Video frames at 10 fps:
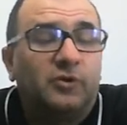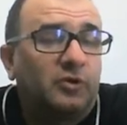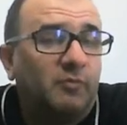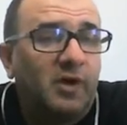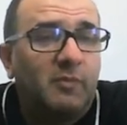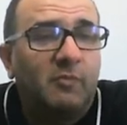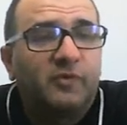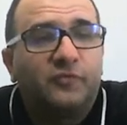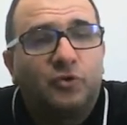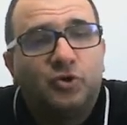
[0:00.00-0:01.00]
not maybe, but
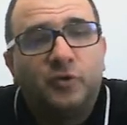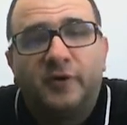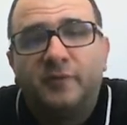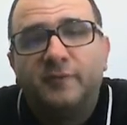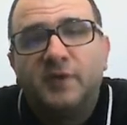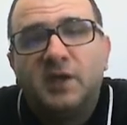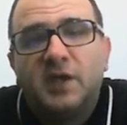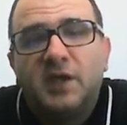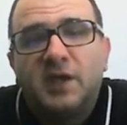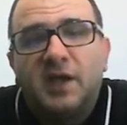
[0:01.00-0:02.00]
for sure.
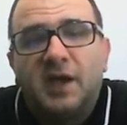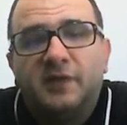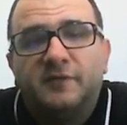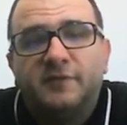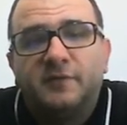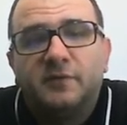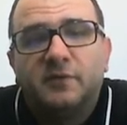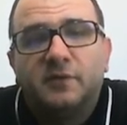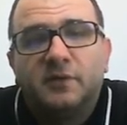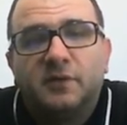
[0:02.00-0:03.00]
And
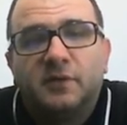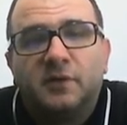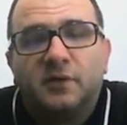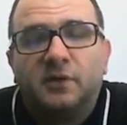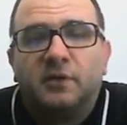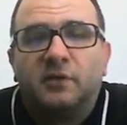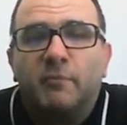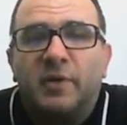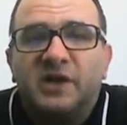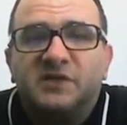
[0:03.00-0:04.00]

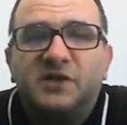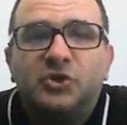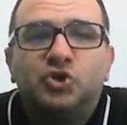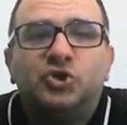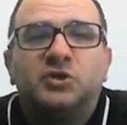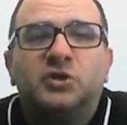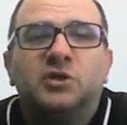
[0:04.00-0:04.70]
by such